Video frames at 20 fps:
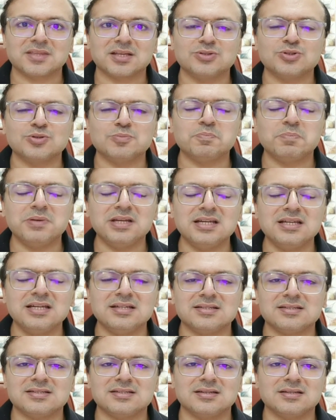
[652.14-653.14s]
To
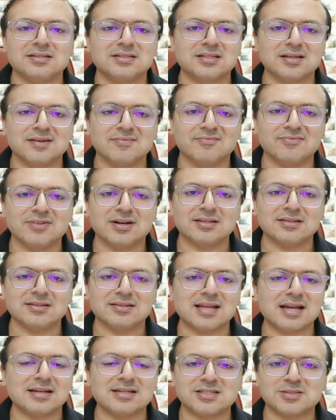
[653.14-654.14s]
please someone,
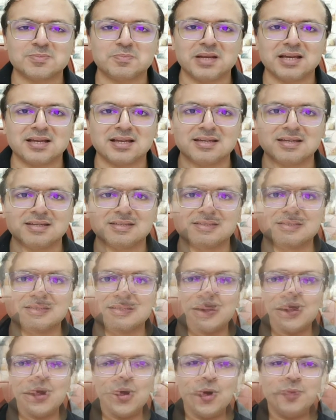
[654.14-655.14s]
that is placate.
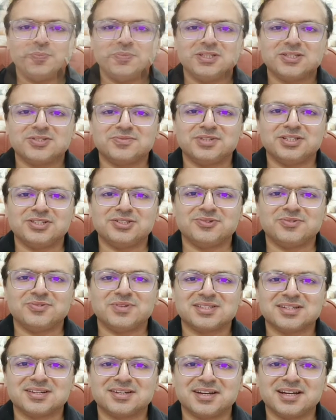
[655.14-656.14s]
Hope this video
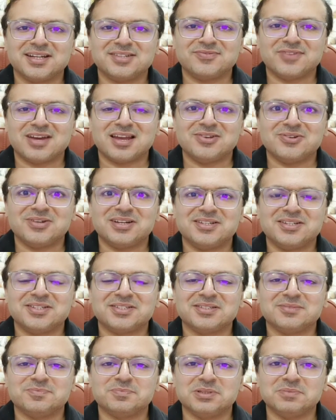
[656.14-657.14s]
was a great value
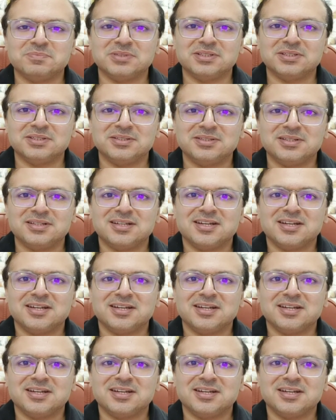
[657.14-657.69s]
addition, people.